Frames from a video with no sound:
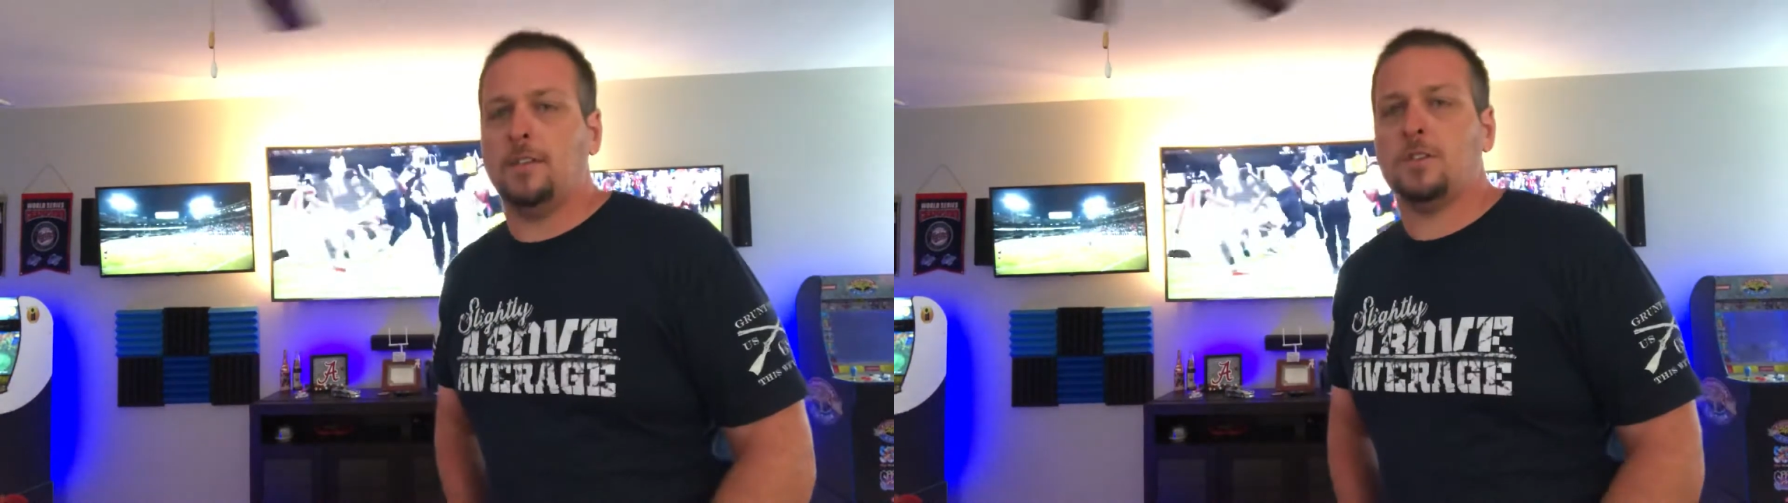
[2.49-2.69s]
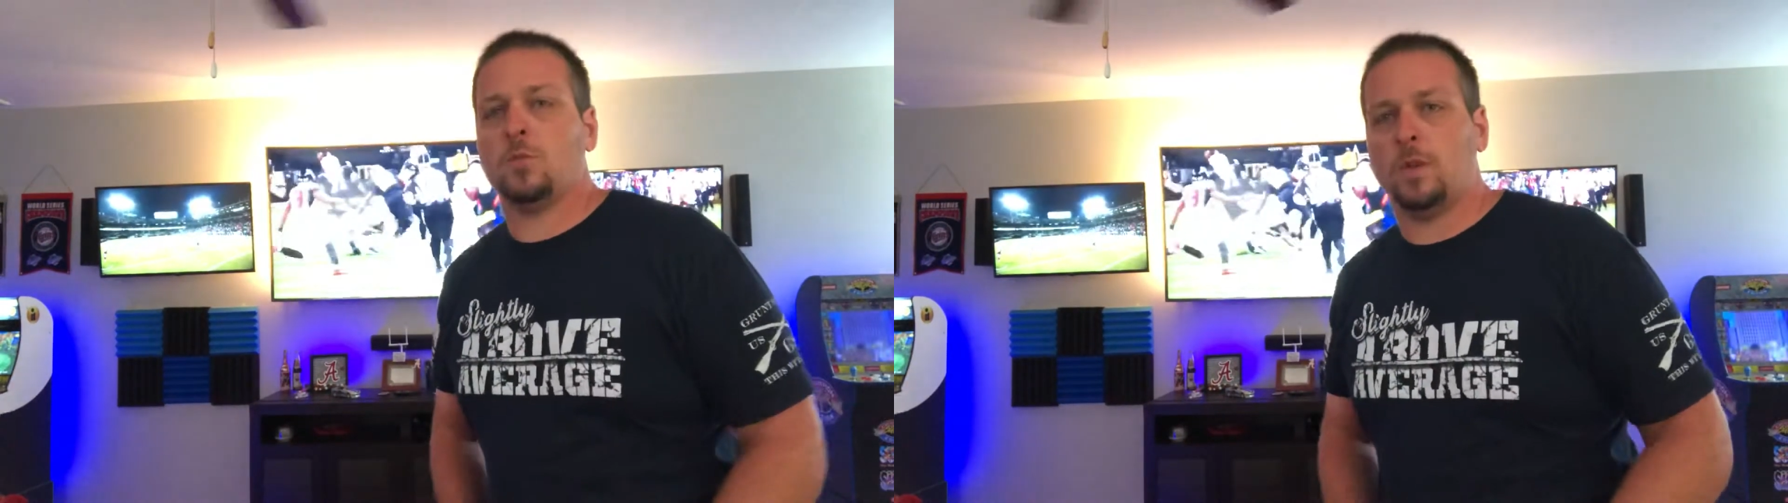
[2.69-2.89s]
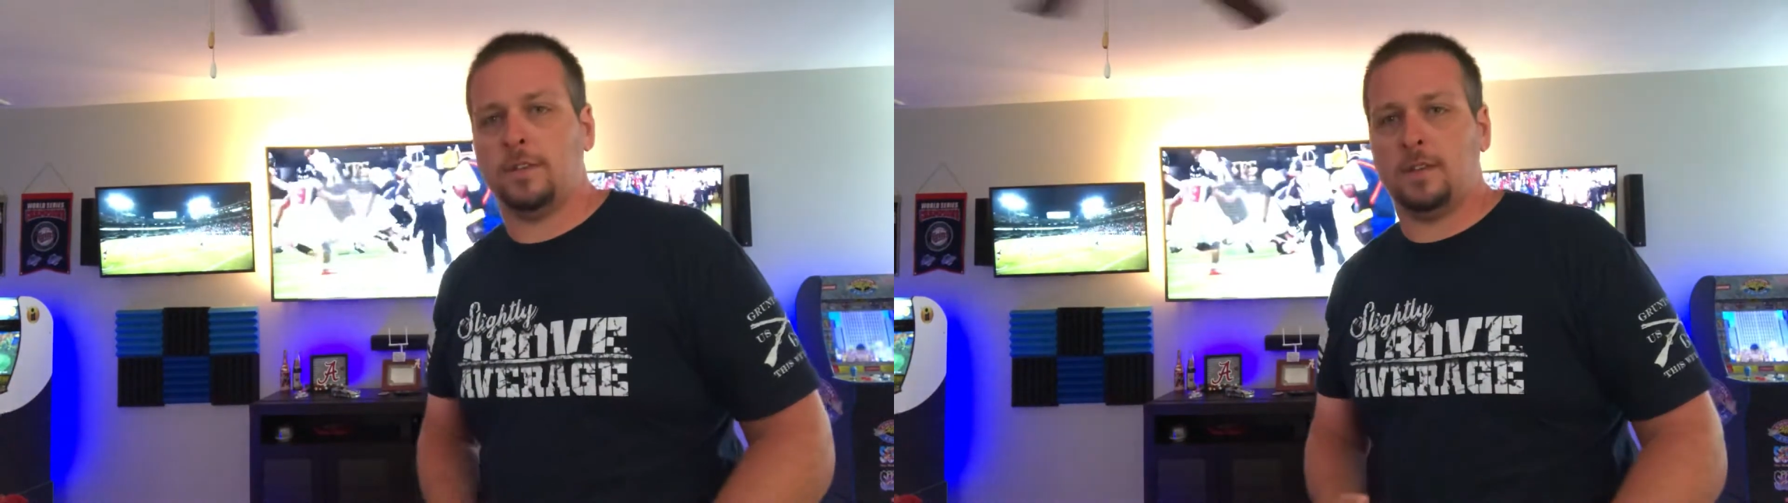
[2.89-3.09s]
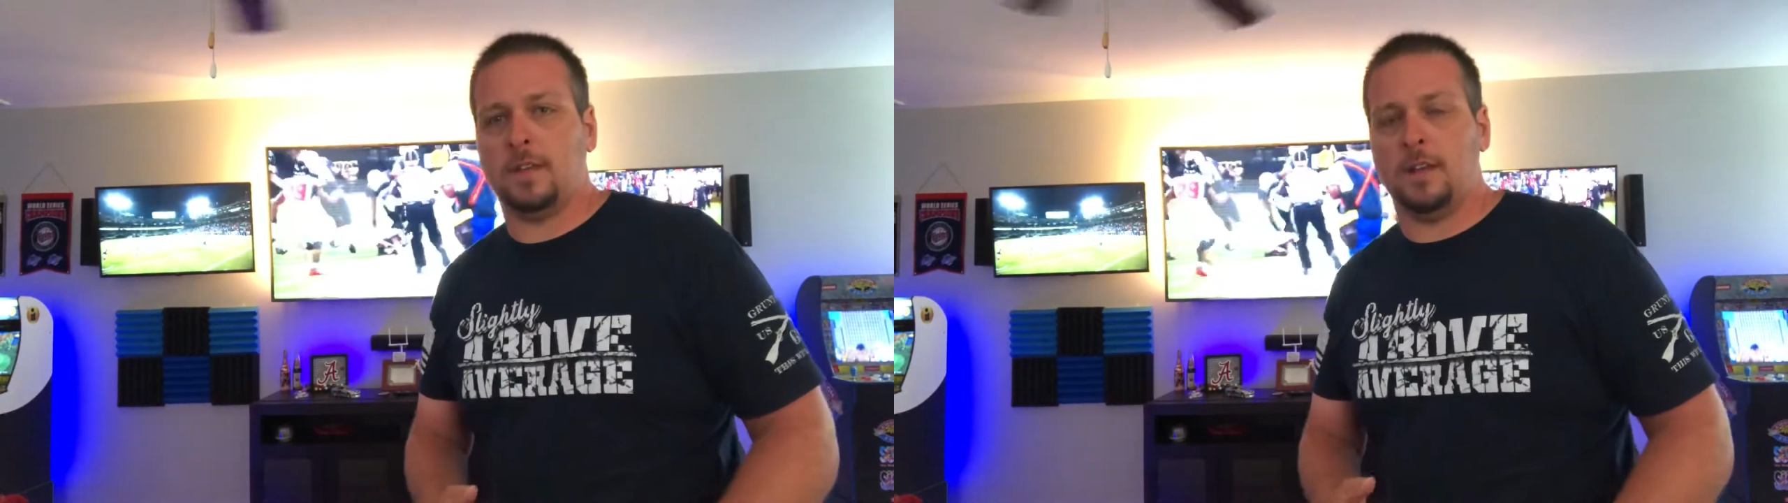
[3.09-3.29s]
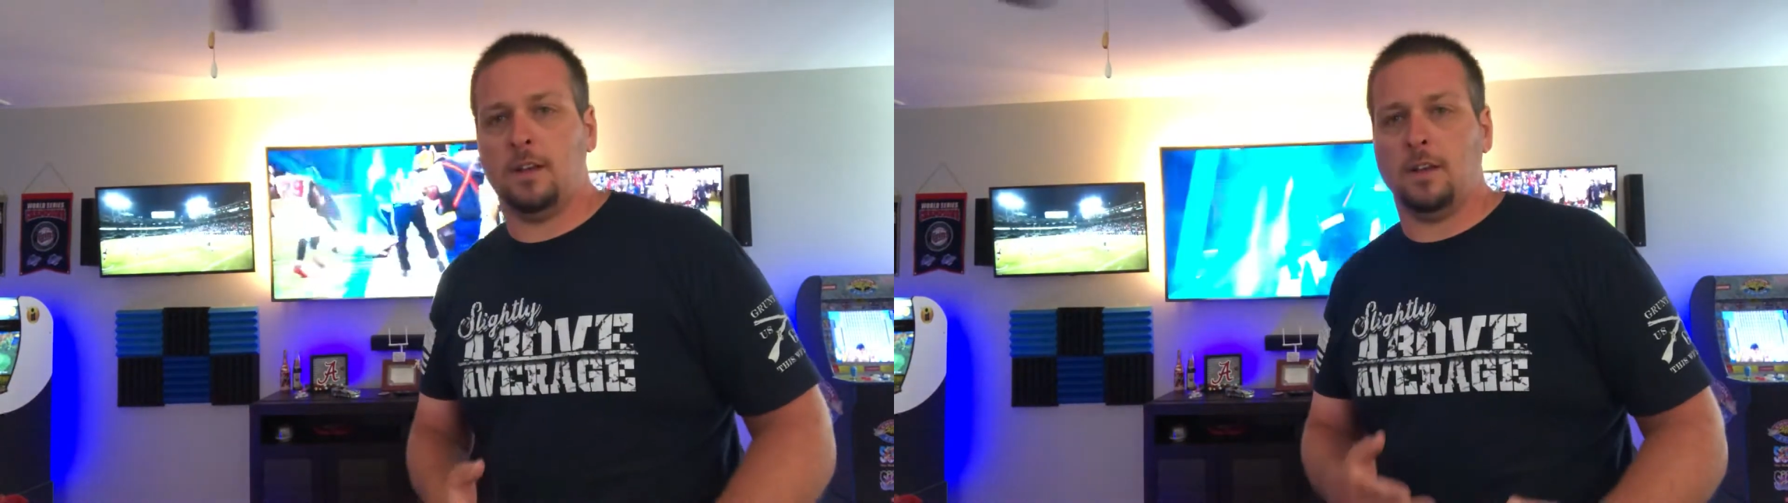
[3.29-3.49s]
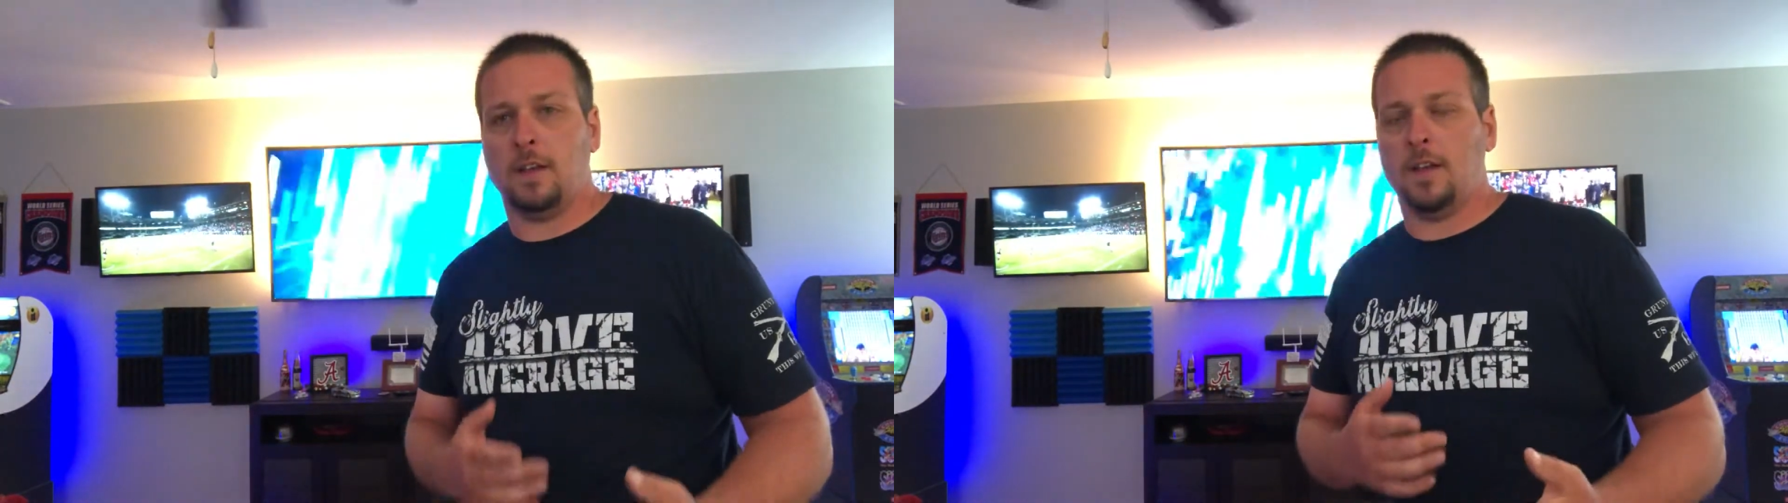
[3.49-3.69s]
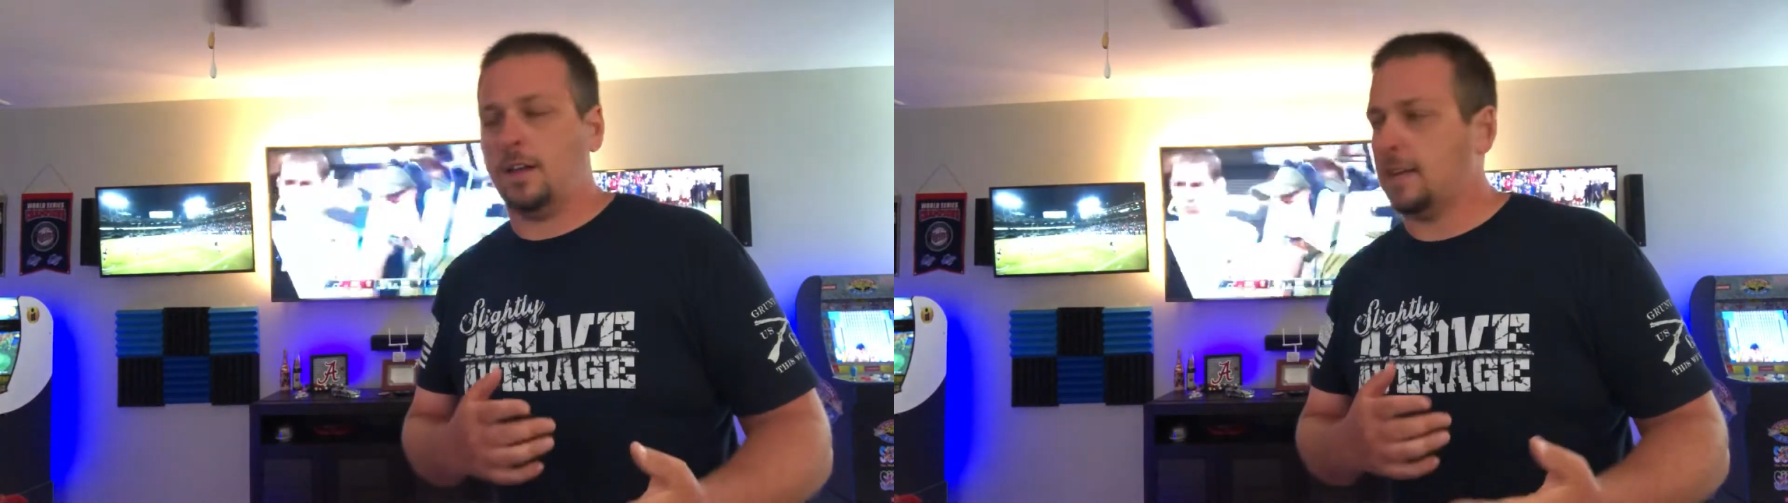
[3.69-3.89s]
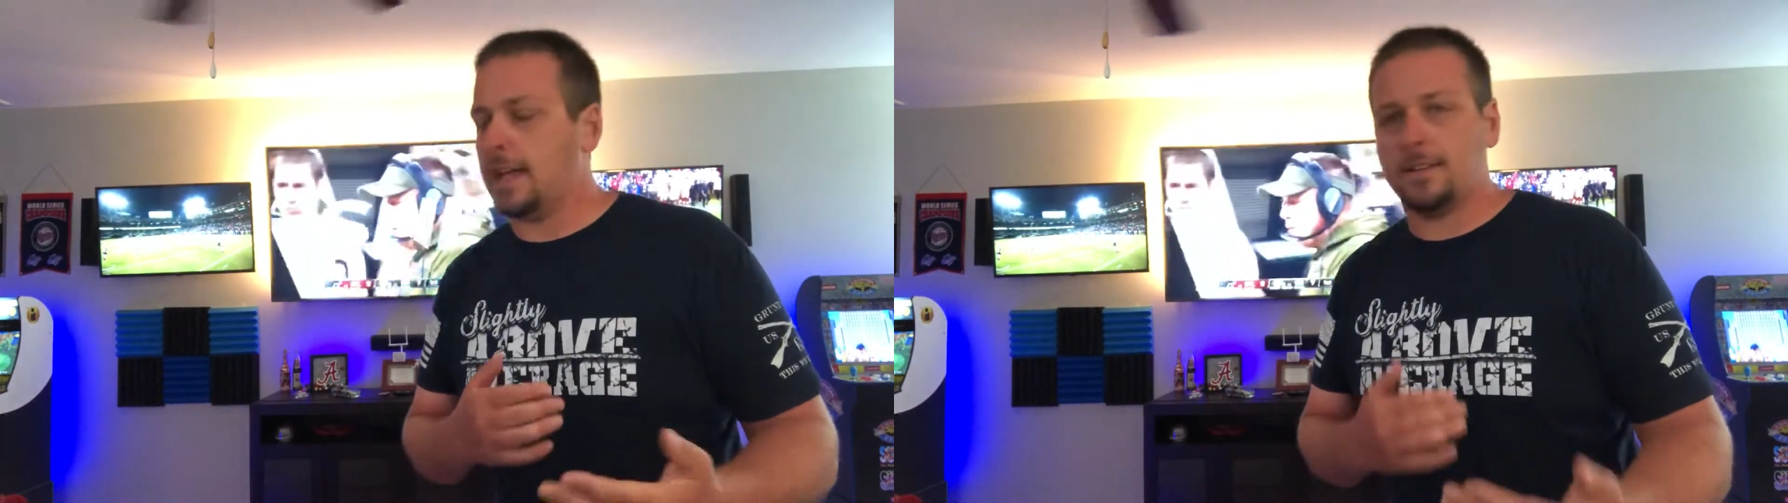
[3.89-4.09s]
Just want to sit here and
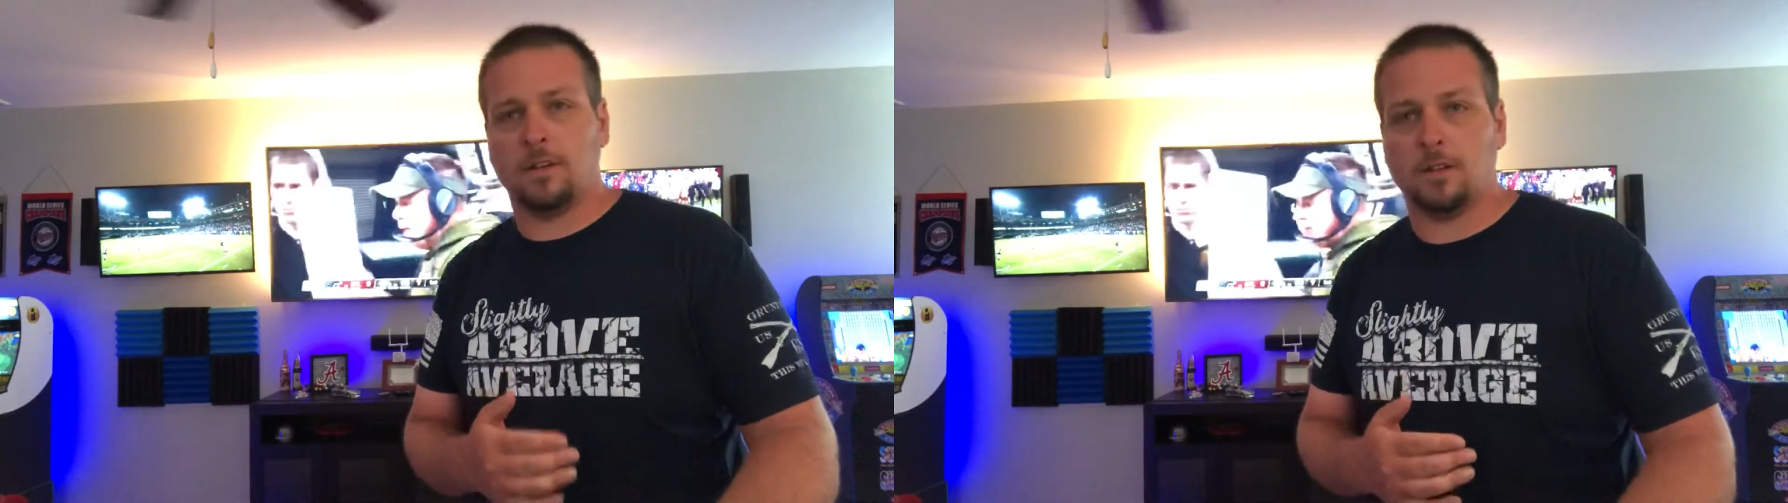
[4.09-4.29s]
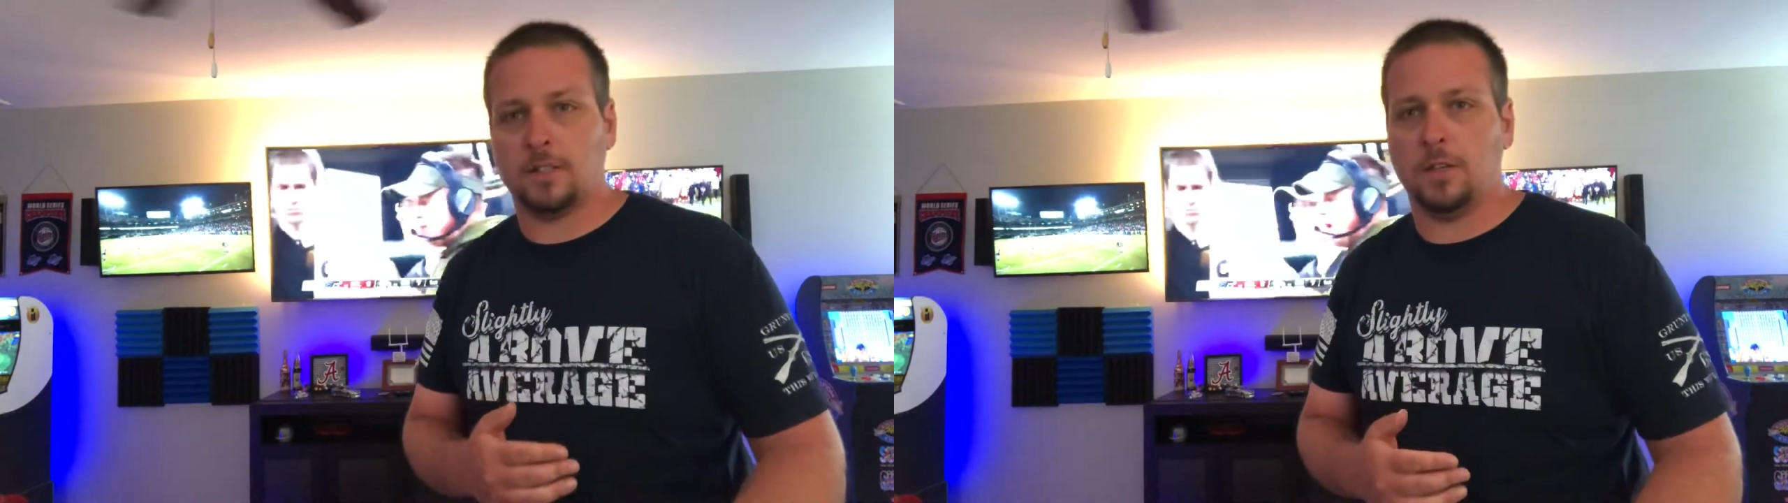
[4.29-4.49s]
kind of talk to